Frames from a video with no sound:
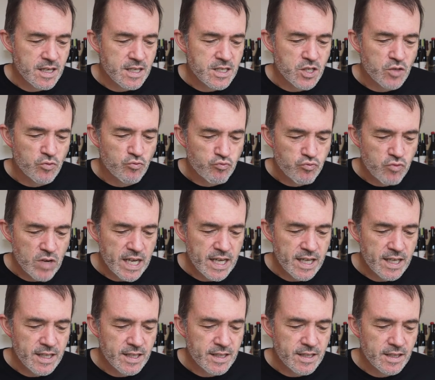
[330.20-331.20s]
to
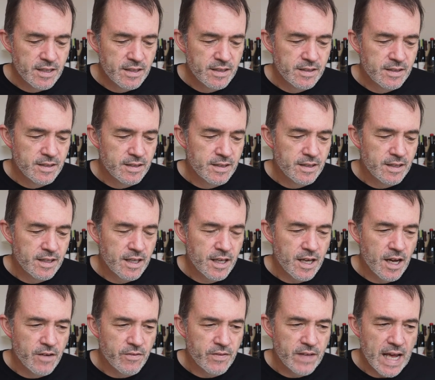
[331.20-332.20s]
read,
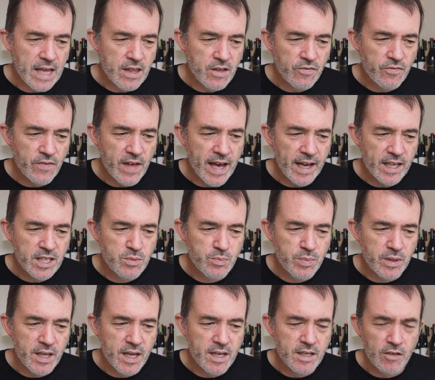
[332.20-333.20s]
kind of get the facts,
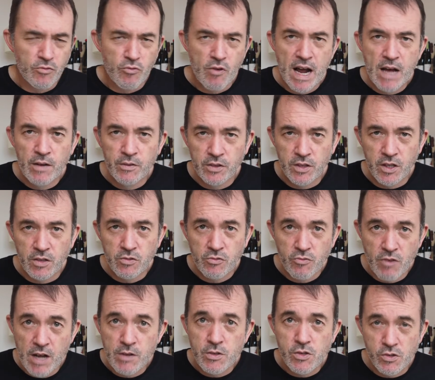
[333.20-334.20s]
but then ground
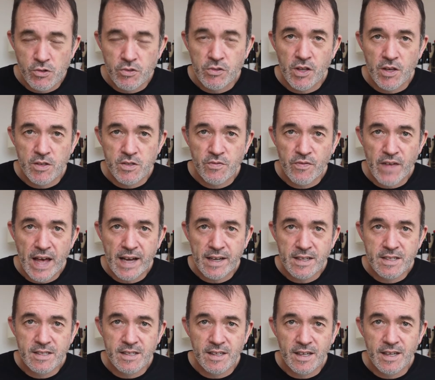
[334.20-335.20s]
truth those
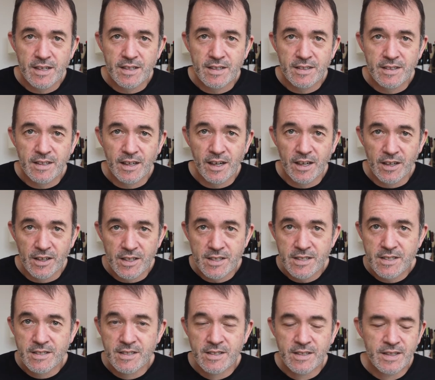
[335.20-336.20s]
facts in the
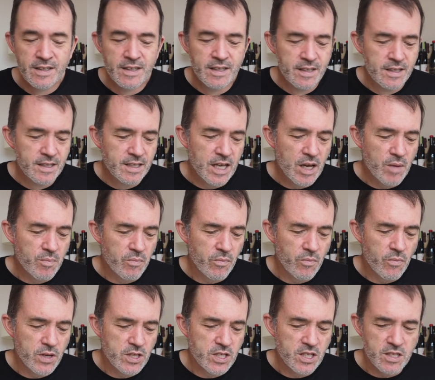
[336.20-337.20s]
glass,
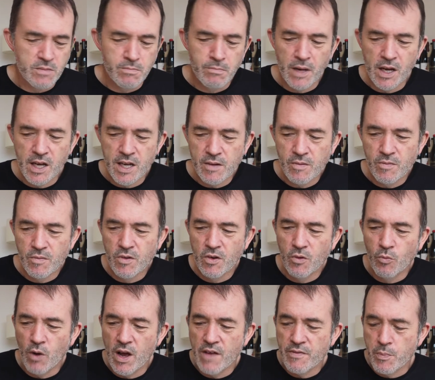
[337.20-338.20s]
which is my
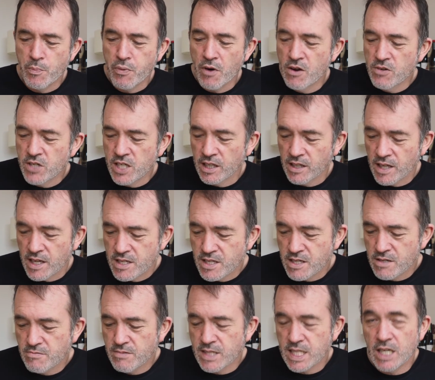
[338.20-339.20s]
way of approaching this.
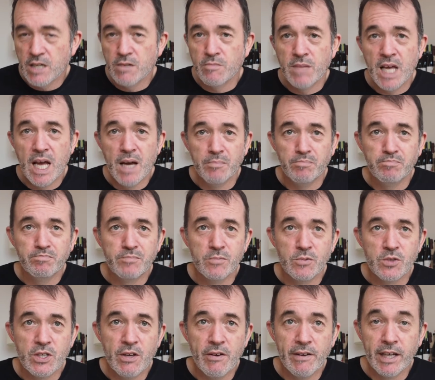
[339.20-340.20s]
So yeah, we'll
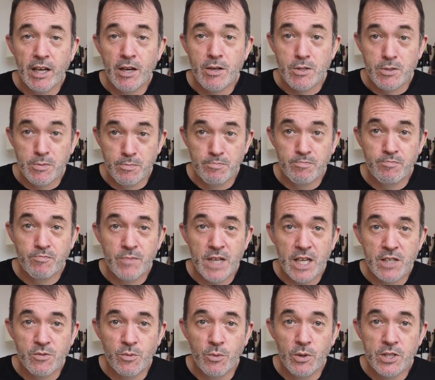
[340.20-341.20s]
see how it goes.
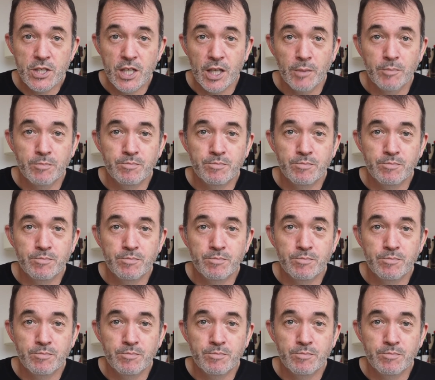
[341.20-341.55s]
Thanks for watching.